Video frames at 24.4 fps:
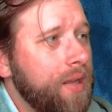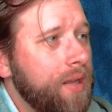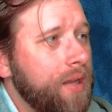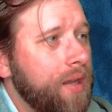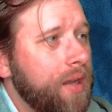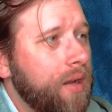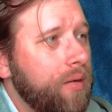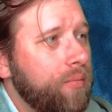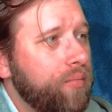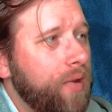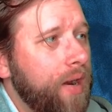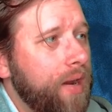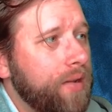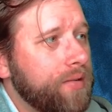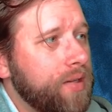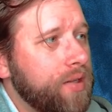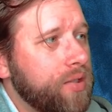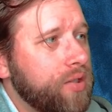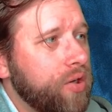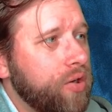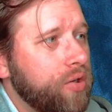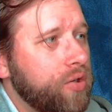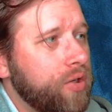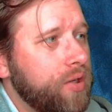Uh, Brown's
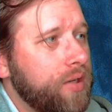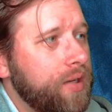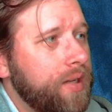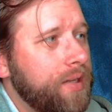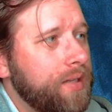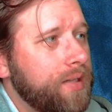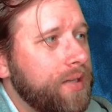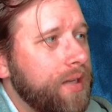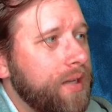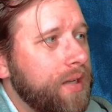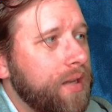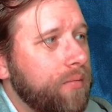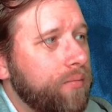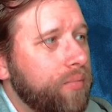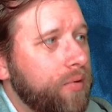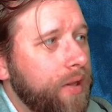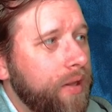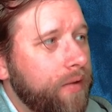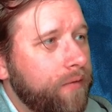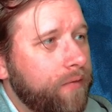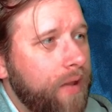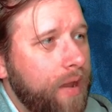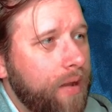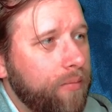assertion is a
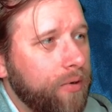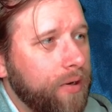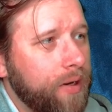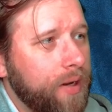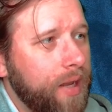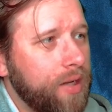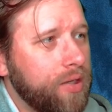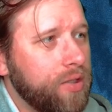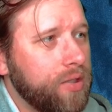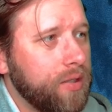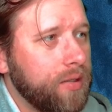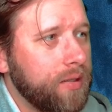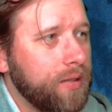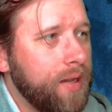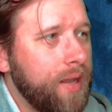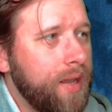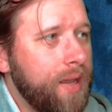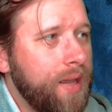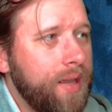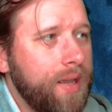complete fabrication.